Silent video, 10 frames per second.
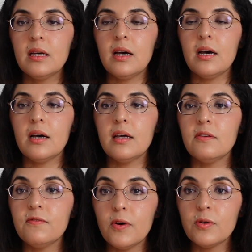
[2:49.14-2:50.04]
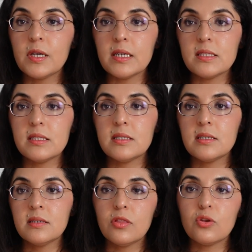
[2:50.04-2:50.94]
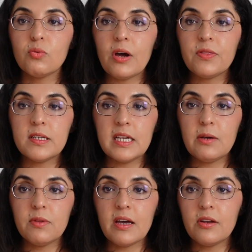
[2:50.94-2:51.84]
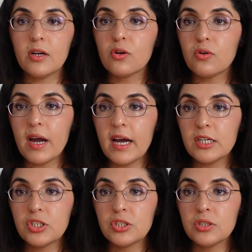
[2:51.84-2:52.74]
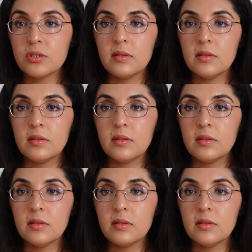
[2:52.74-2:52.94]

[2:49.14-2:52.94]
and focused throughout the day without a crash.